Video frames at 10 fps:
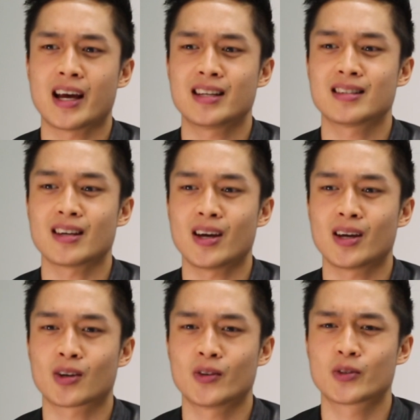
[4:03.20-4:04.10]
and
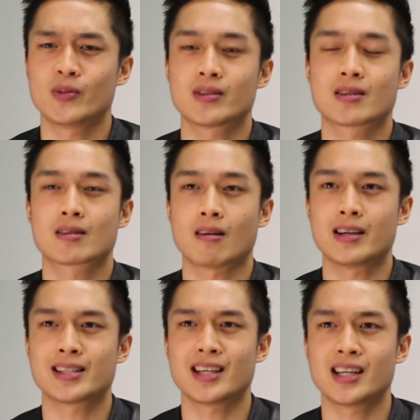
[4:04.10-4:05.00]
contribute to
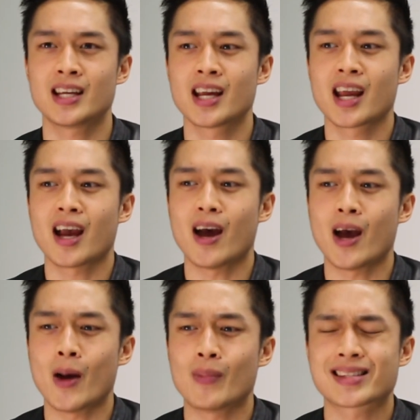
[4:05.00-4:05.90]
society
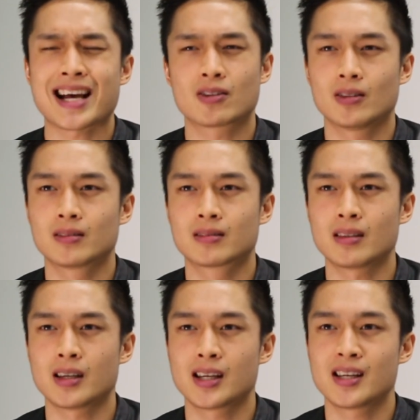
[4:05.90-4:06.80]
and tackle
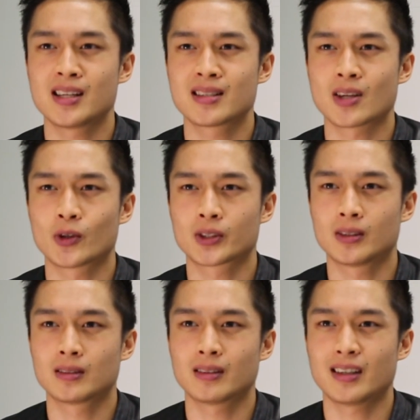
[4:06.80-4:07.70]
the
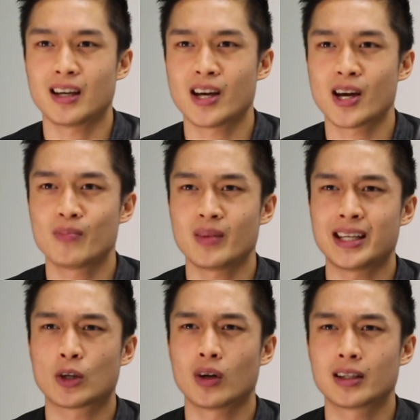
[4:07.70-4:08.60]
social
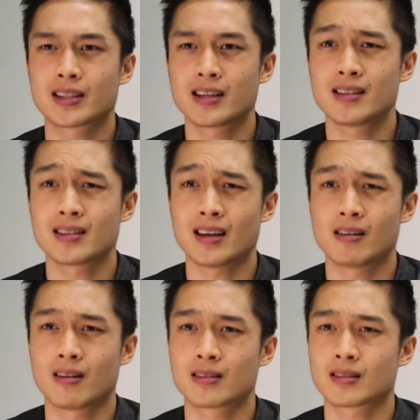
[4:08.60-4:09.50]
inequalities in
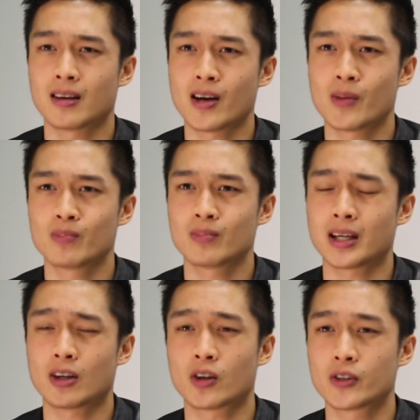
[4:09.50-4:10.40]
our
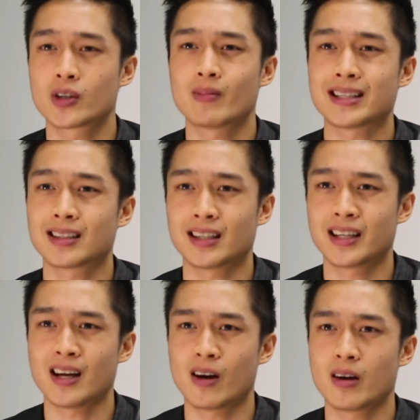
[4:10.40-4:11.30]
country.
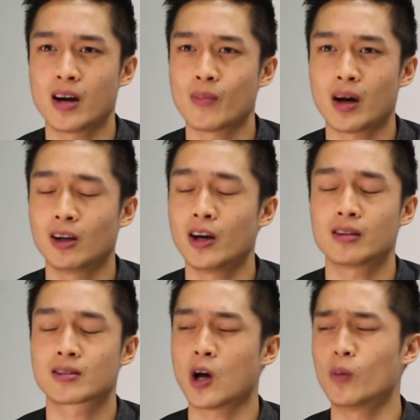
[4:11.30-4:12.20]
Basically, I
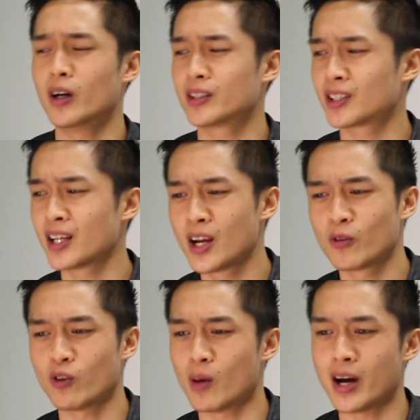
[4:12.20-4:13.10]
learnt so much
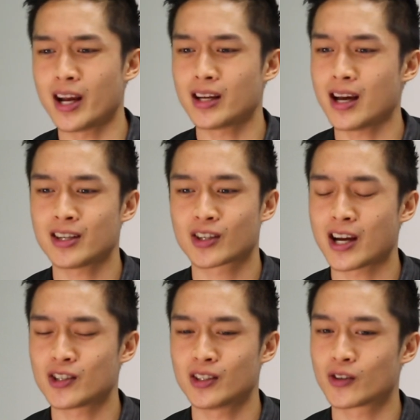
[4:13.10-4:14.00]
throughout my
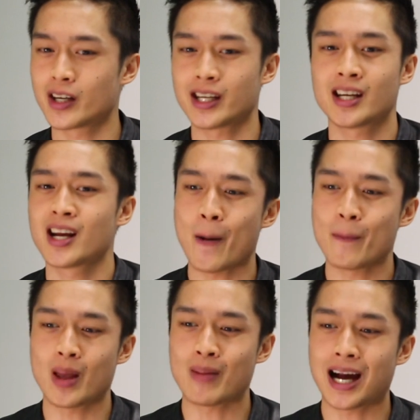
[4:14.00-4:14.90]
education degree
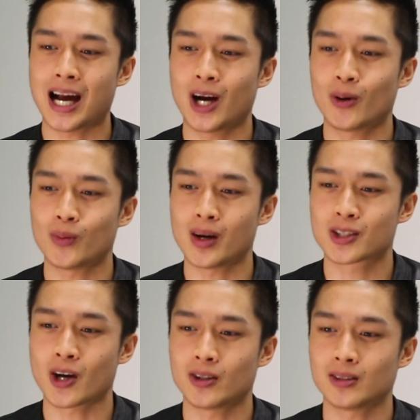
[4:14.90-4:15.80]
about how a
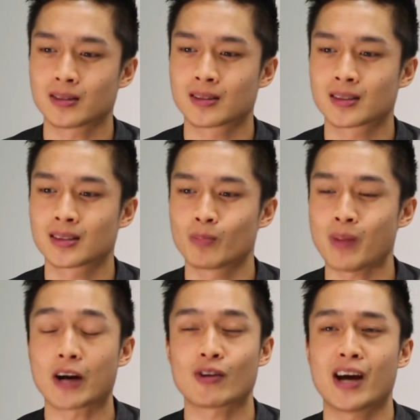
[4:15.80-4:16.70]
child's
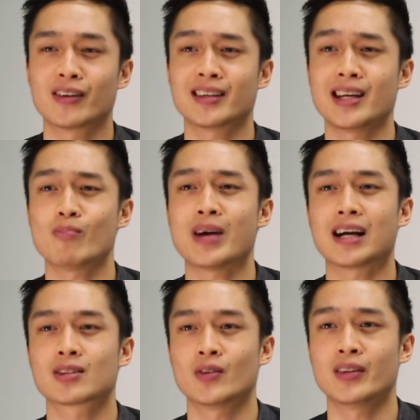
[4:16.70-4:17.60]
background can
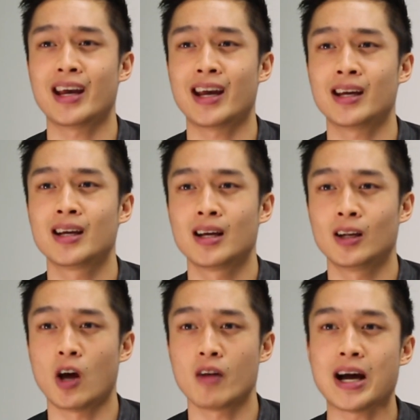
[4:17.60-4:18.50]
impact on their
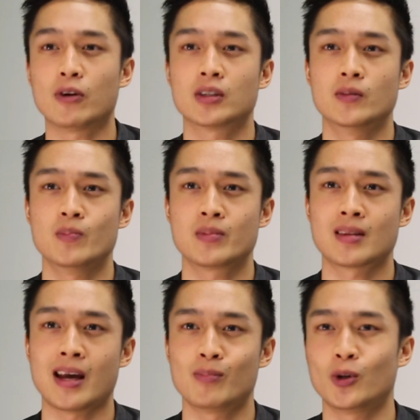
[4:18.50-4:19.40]
life outcomes,
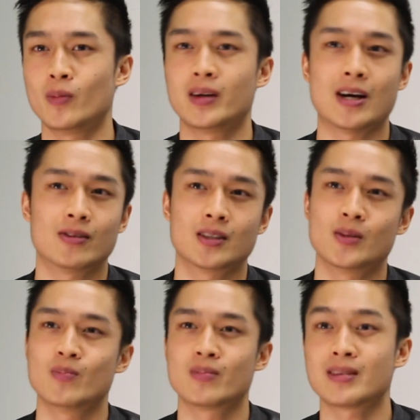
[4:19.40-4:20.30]
their employment
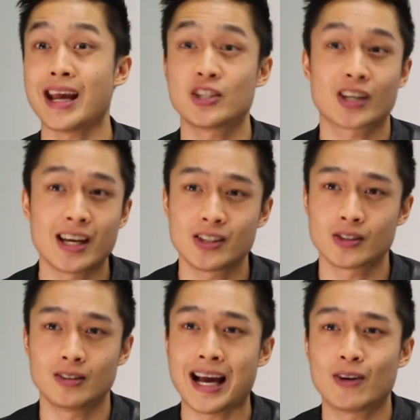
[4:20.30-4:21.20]
outcomes,
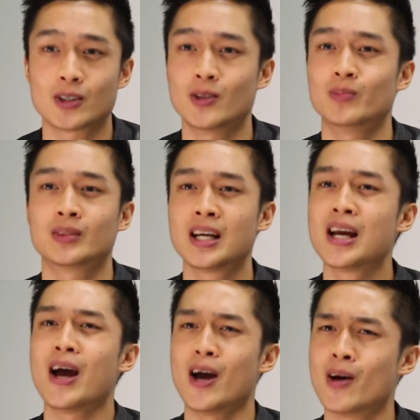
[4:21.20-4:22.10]
educational outcomes,
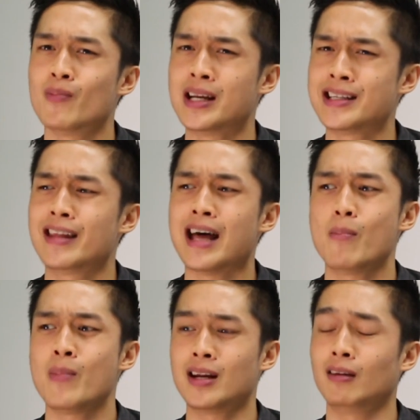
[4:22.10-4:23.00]
and
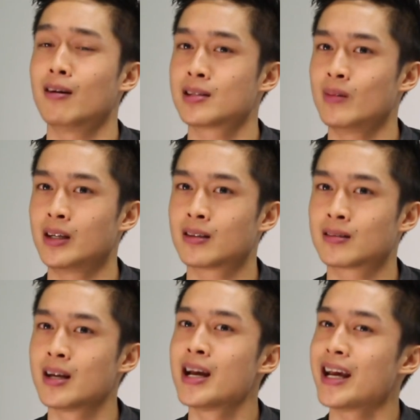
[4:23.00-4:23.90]
that meant a lot to me,
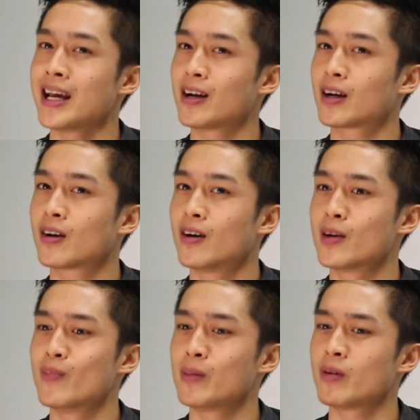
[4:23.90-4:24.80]
because it
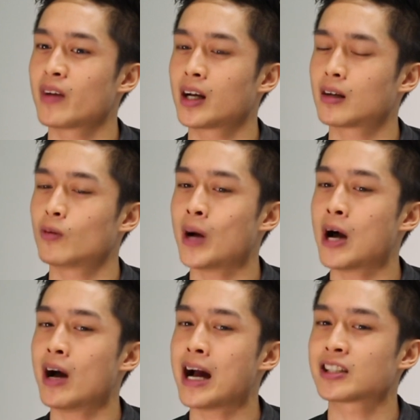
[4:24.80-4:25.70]
kind of made me think,
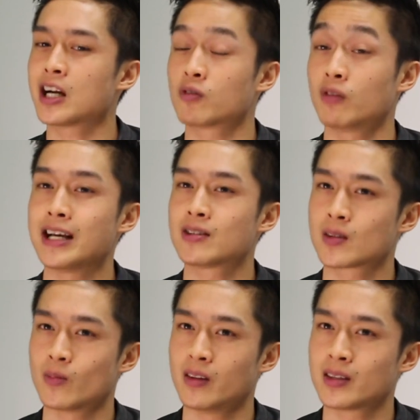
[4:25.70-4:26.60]
wow, actually I can relate to
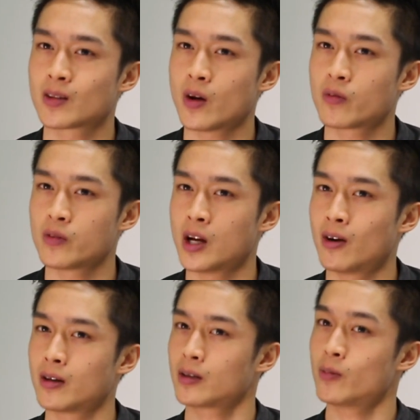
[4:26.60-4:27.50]
some of this stuff. I
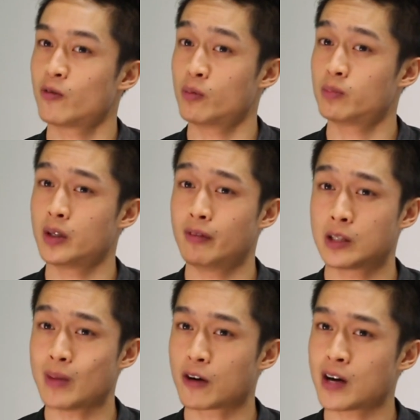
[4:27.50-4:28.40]
don't come from a
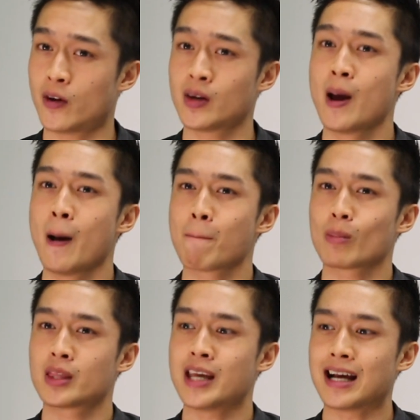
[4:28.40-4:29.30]
privileged background,
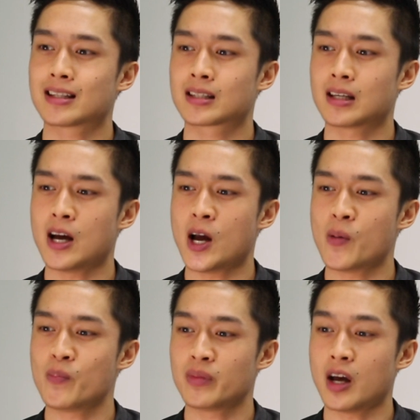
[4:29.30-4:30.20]
yet
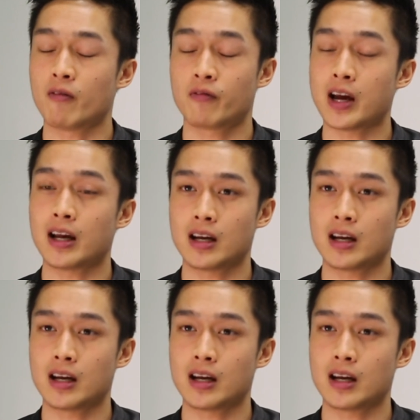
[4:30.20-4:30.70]
I've